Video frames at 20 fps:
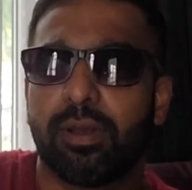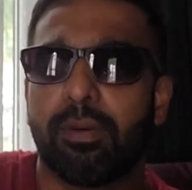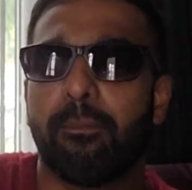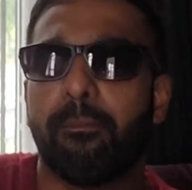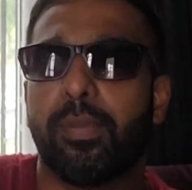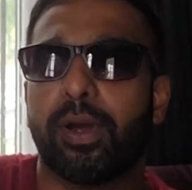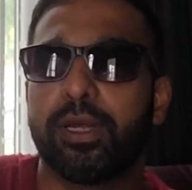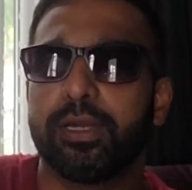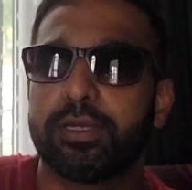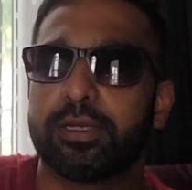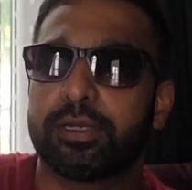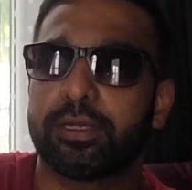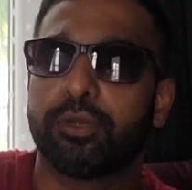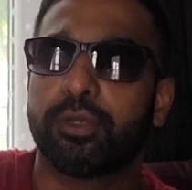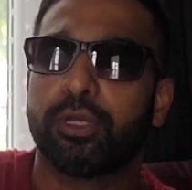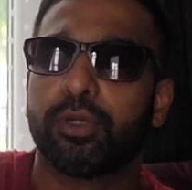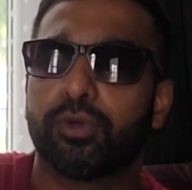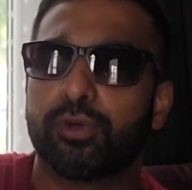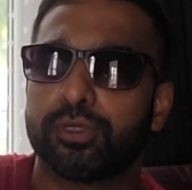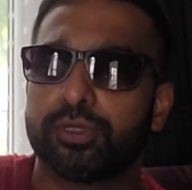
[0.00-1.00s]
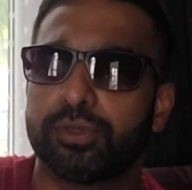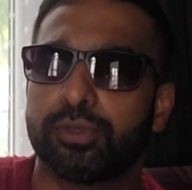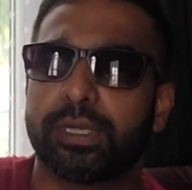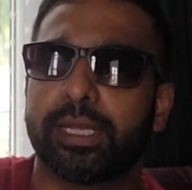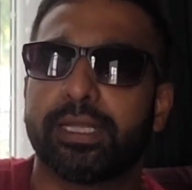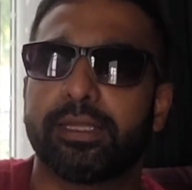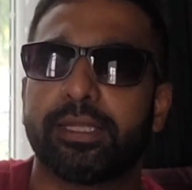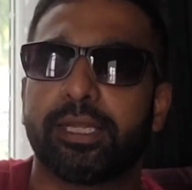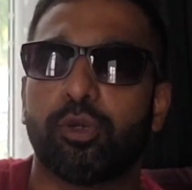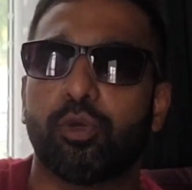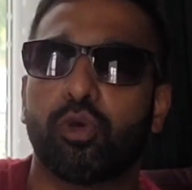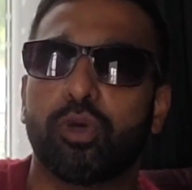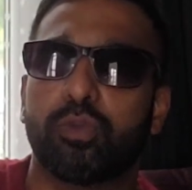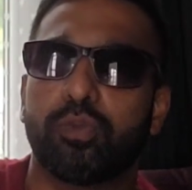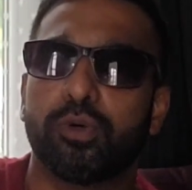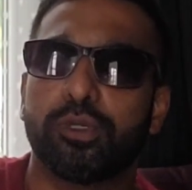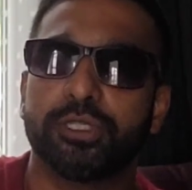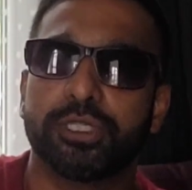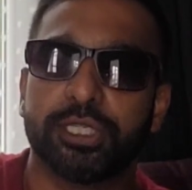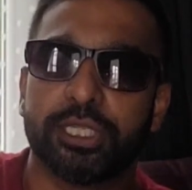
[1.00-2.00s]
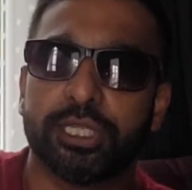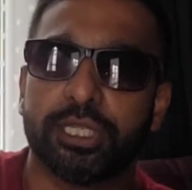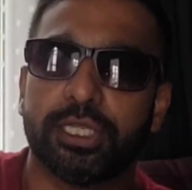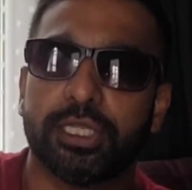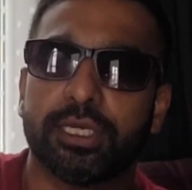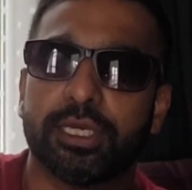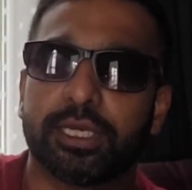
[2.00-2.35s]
but you can also get that oak mossy